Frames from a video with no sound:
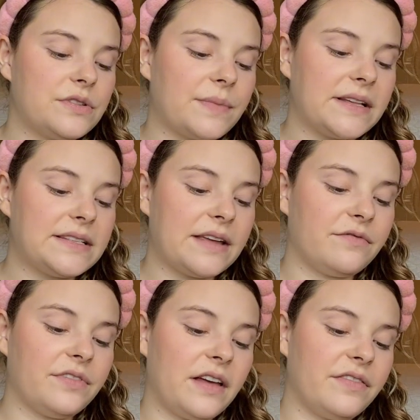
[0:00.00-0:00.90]
my same
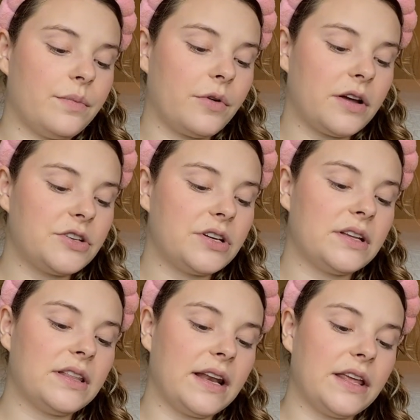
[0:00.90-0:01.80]
fluffy brush
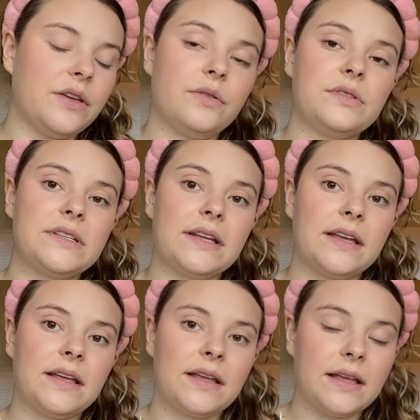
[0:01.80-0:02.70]
that I used
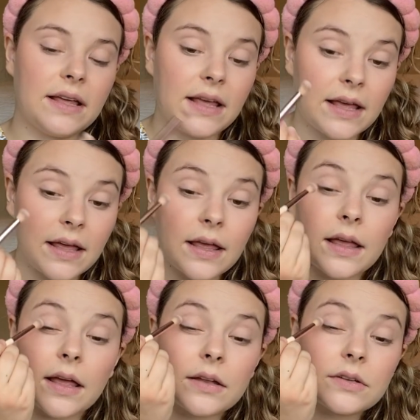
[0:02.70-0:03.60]

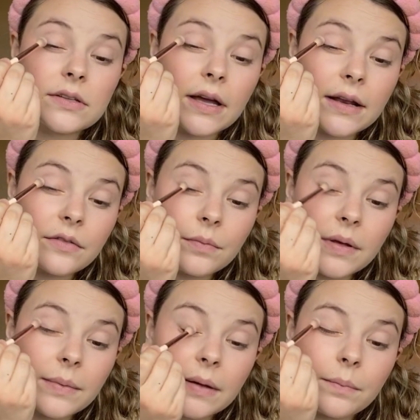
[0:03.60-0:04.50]
and just kind of
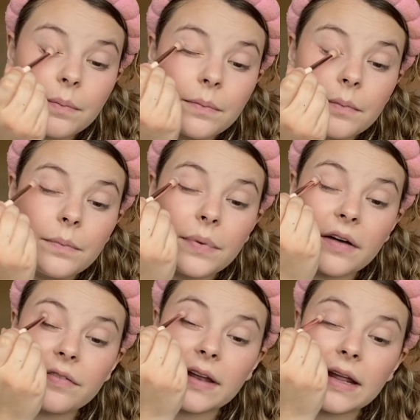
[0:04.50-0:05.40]
maybe
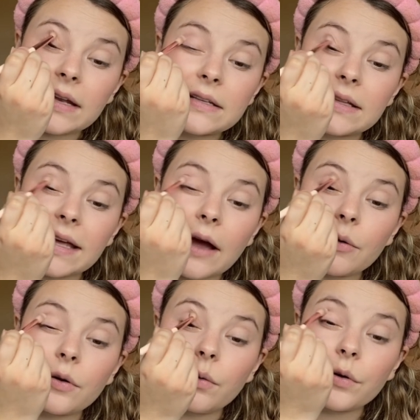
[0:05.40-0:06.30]
buff it into the
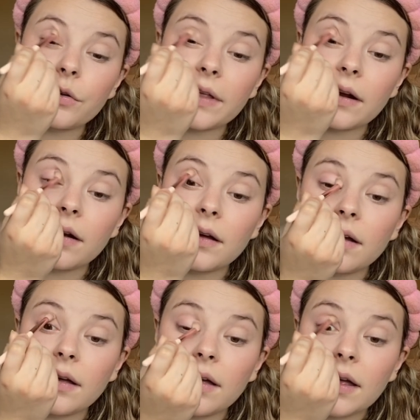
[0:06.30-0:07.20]
outer corner there.
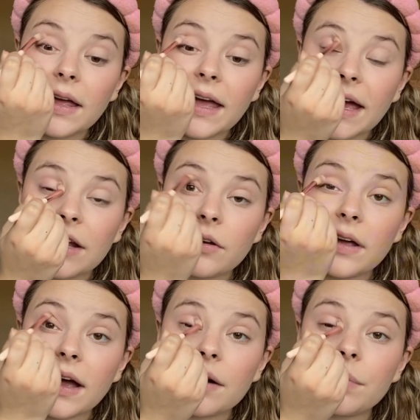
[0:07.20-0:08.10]
And you can
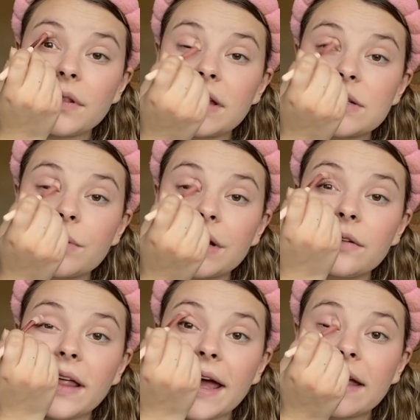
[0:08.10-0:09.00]
kind of put this where you
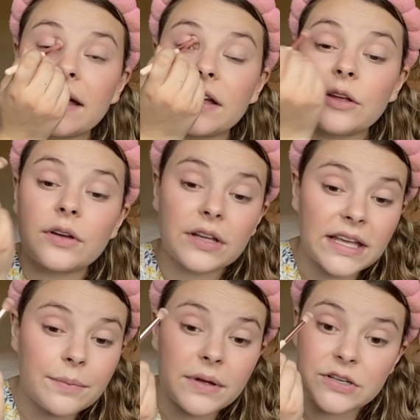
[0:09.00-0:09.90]
like. You could
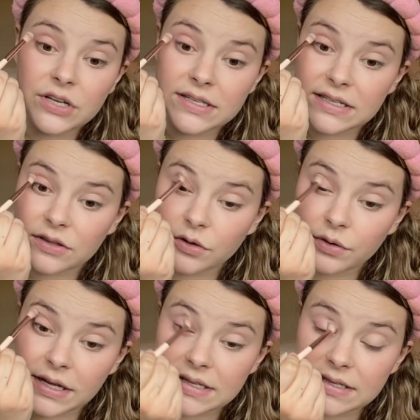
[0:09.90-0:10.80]
keep it just in the
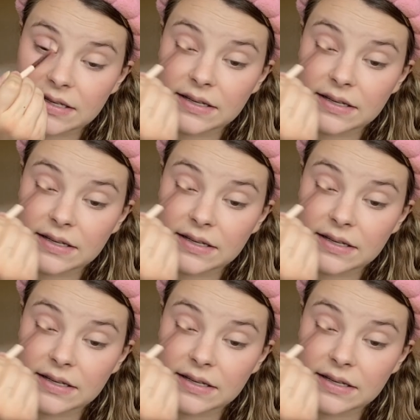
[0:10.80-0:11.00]
crease.